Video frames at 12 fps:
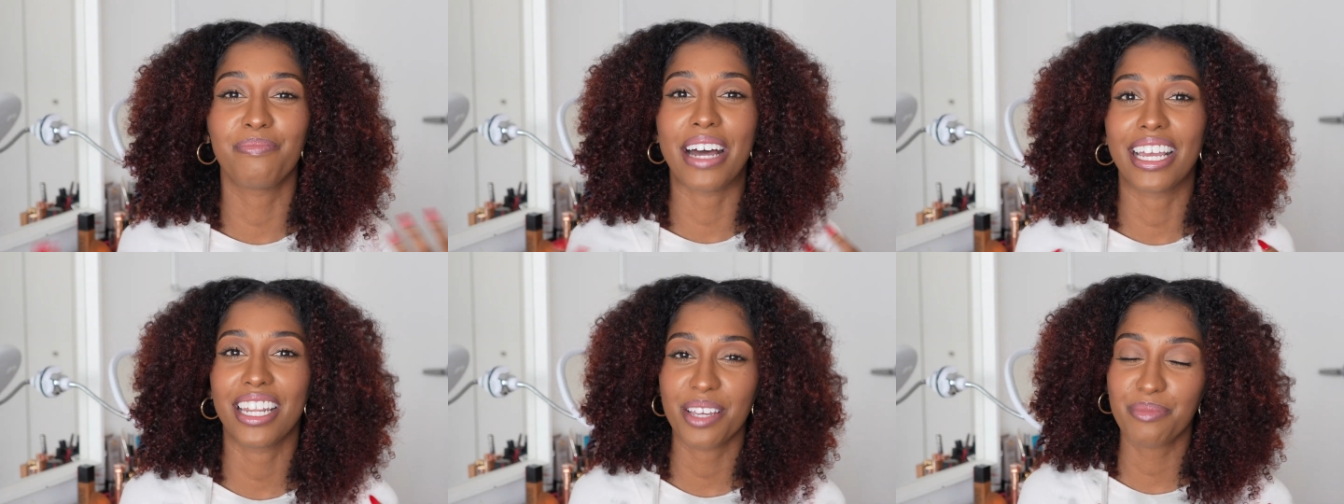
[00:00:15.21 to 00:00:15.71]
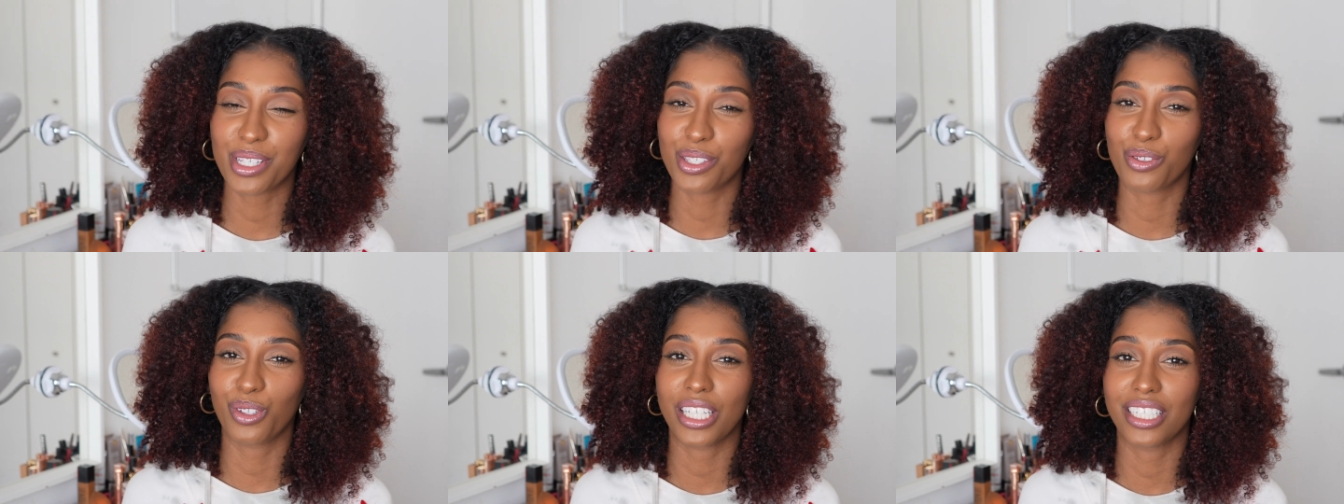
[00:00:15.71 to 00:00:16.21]
My name is
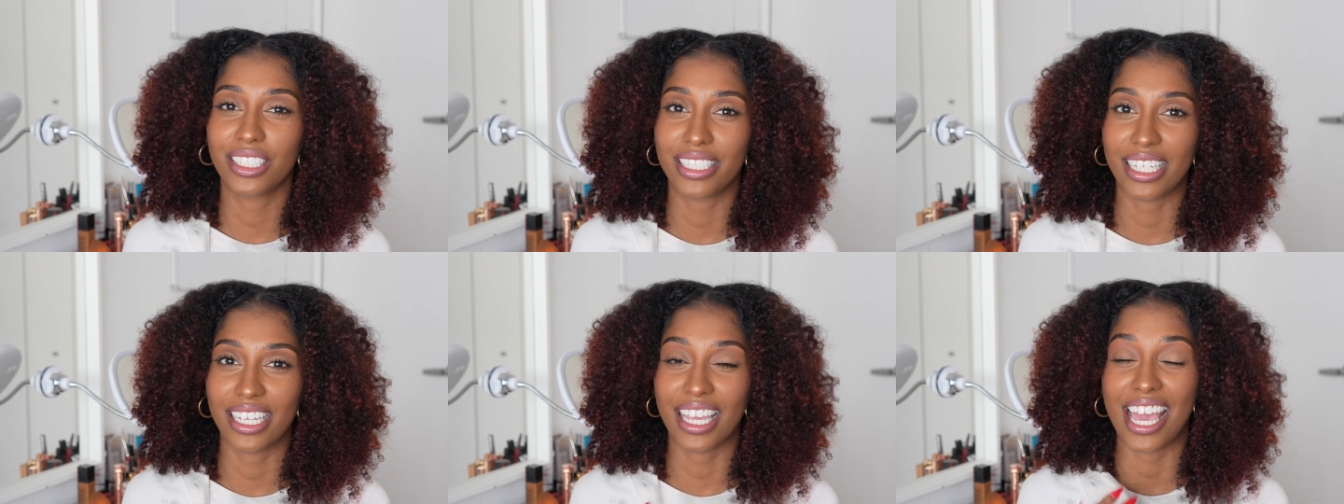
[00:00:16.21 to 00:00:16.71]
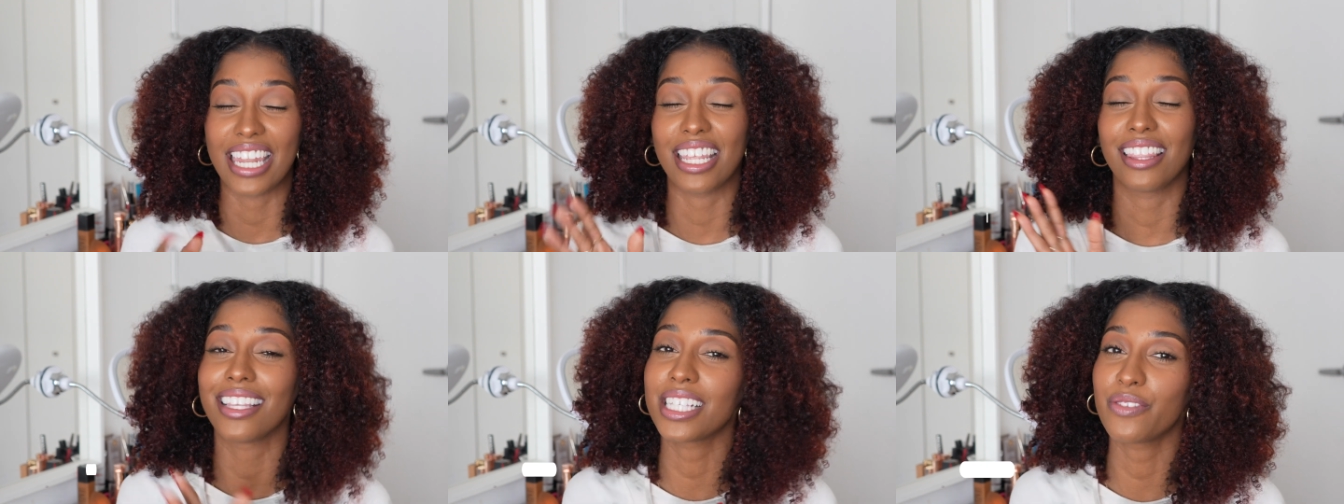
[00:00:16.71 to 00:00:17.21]
Suli G, and in
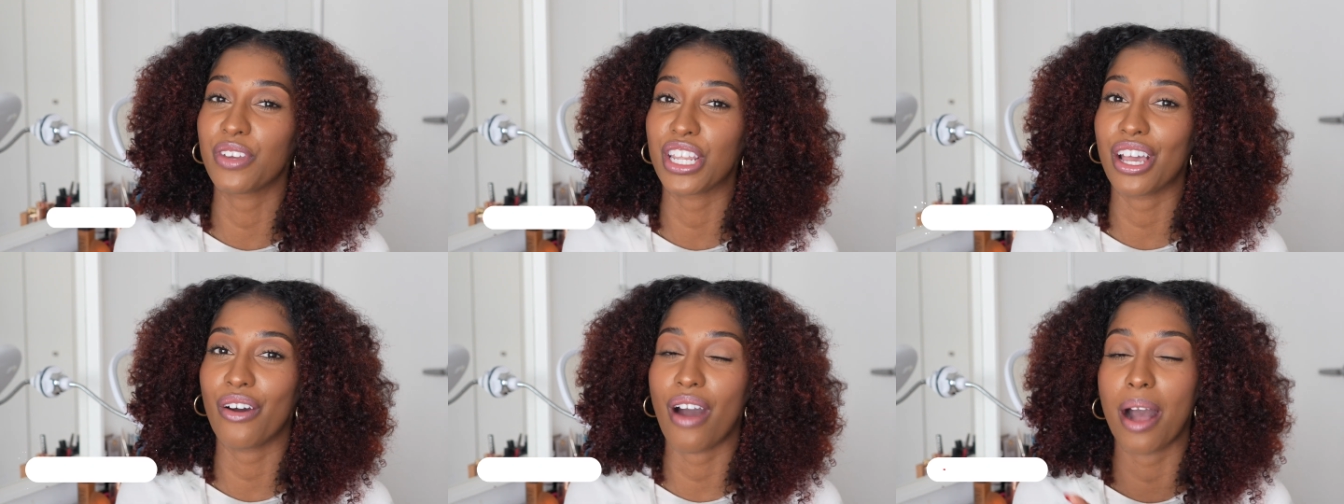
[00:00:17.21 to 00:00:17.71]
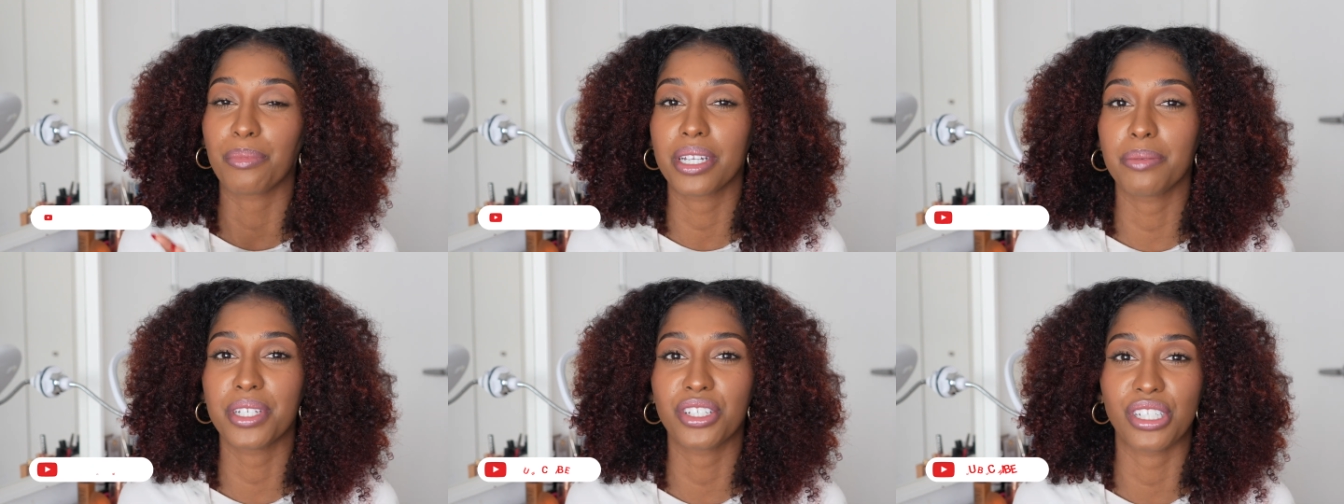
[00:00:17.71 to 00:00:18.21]
this video, I'm going to
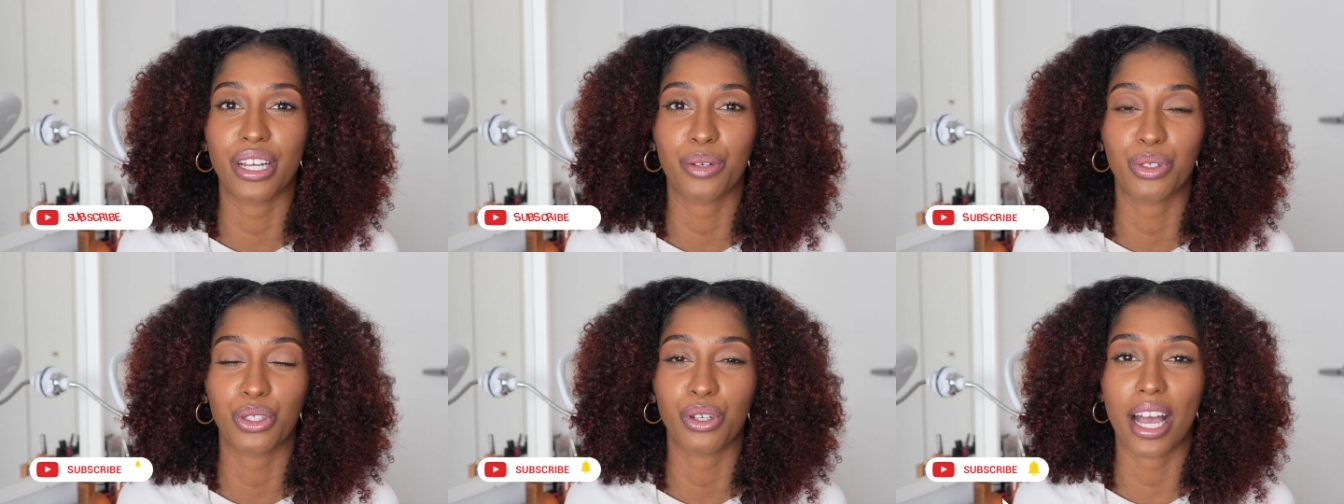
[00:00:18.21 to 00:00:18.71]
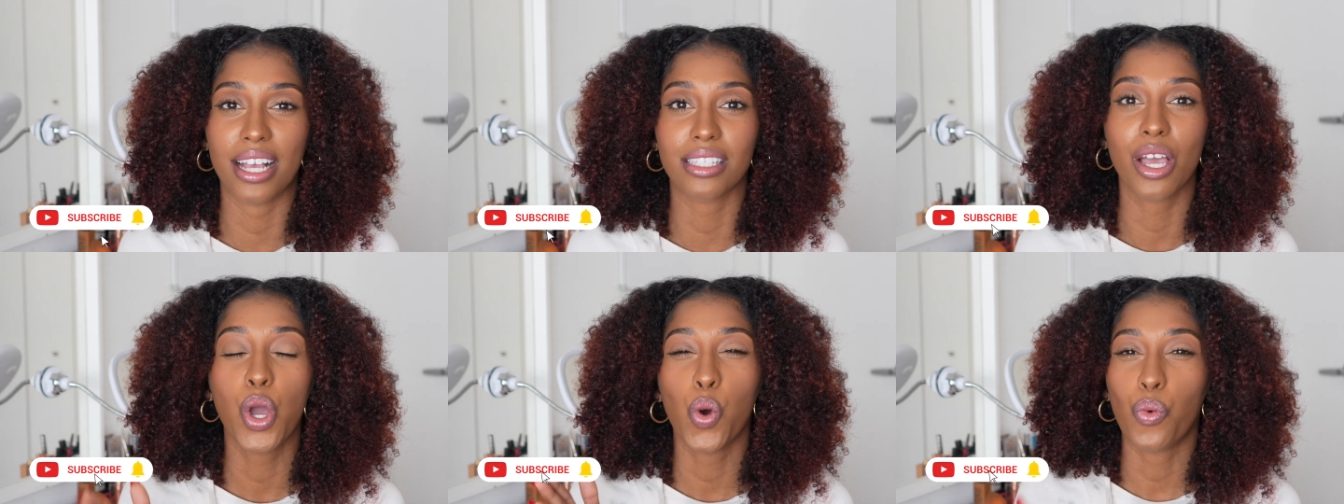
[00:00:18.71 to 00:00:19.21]
be sharing with you guys
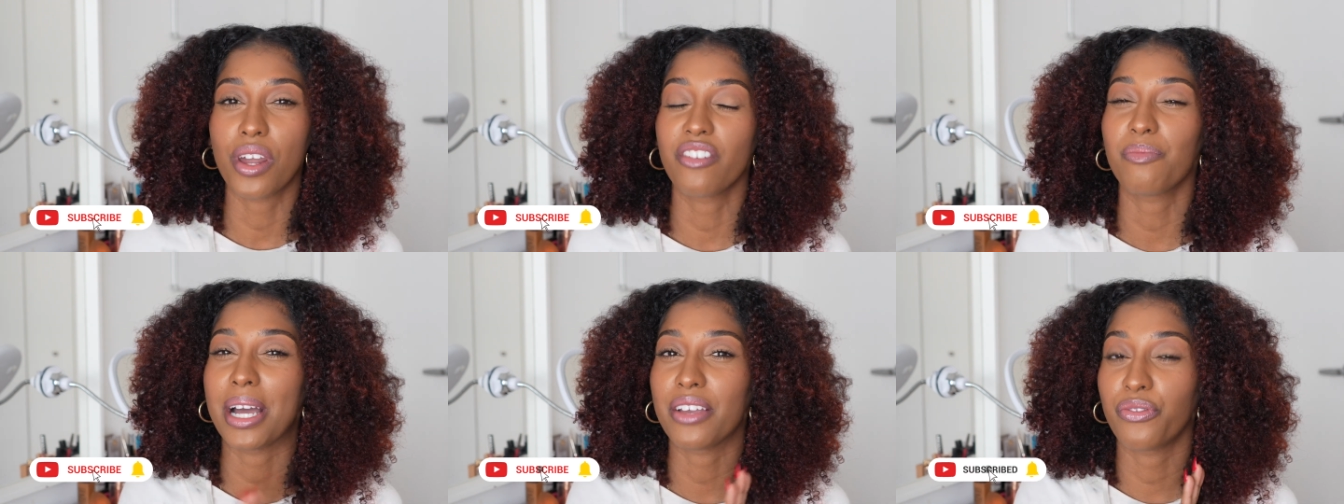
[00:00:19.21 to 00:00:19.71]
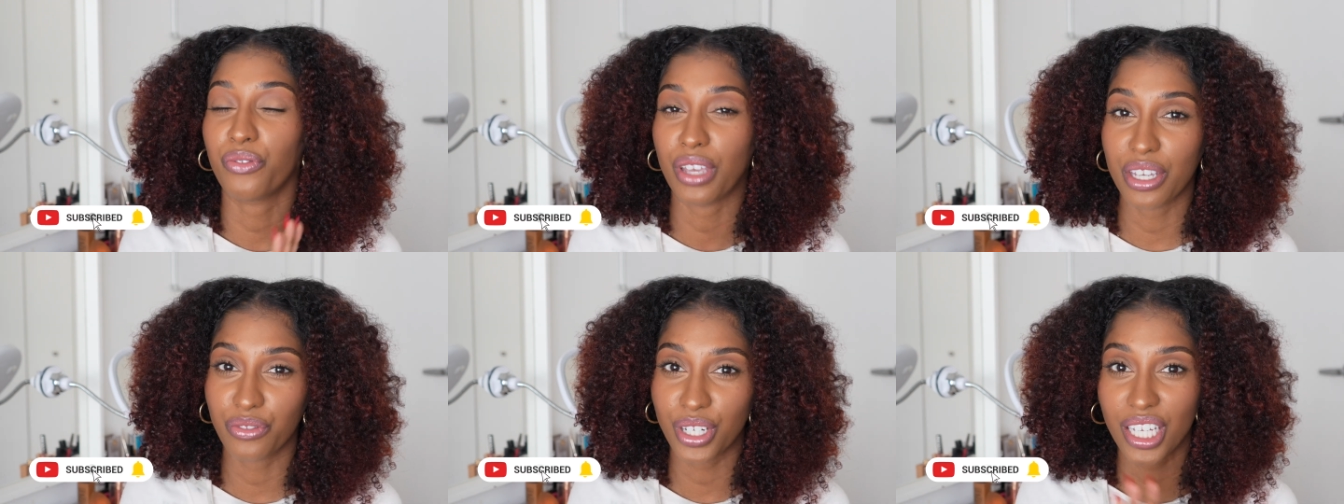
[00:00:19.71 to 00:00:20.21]
one of my
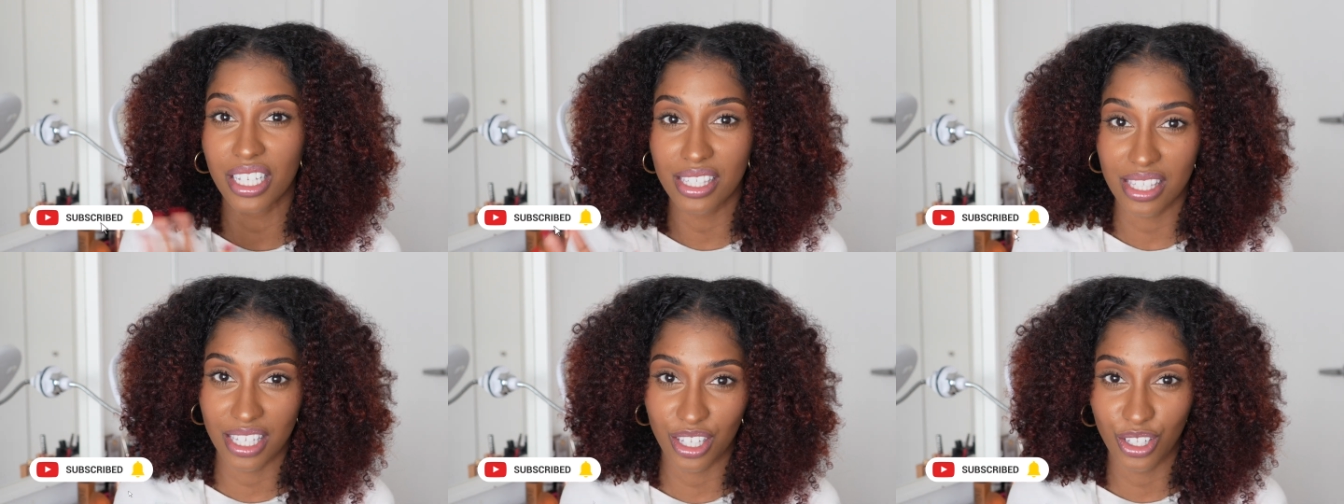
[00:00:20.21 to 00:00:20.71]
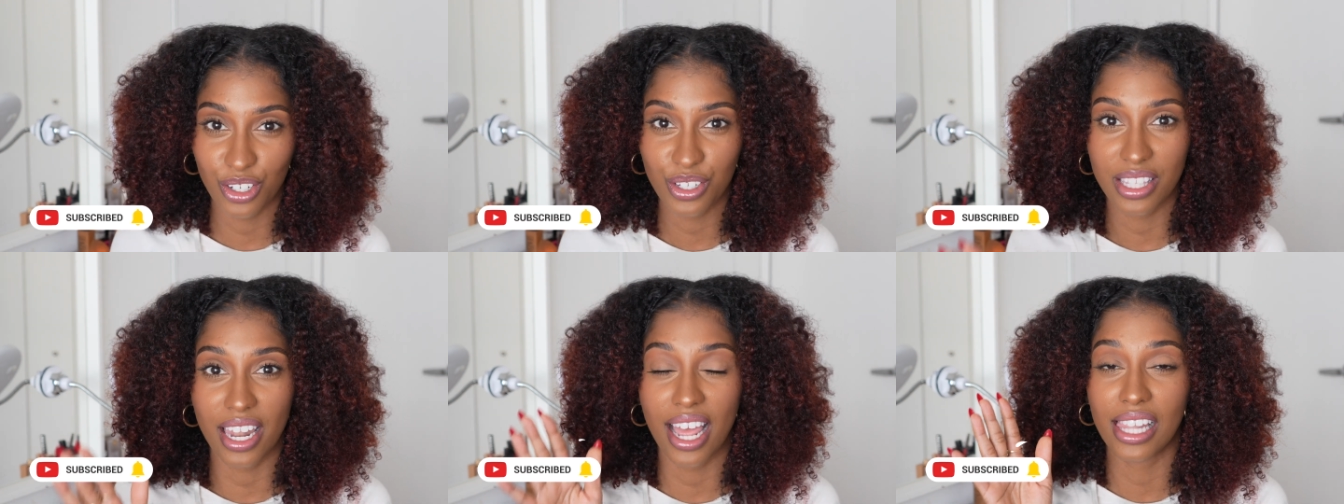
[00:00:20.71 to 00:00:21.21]
favorite concealers
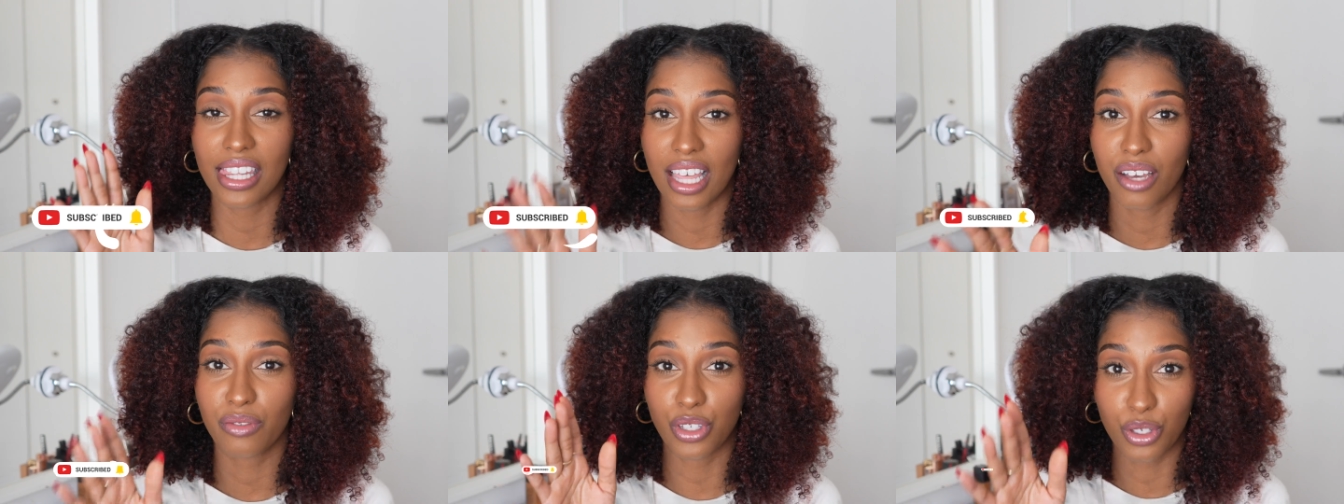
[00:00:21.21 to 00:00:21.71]
that I love